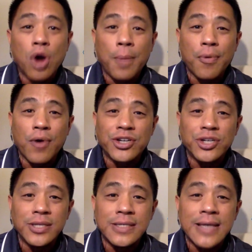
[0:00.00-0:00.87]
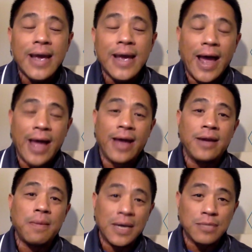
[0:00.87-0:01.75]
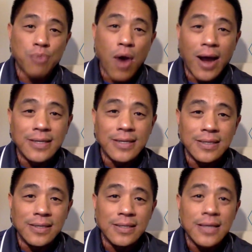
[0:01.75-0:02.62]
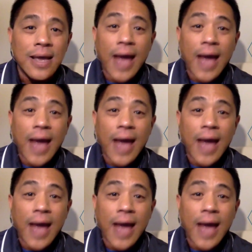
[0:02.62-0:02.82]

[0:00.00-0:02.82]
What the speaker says: operations and best practices.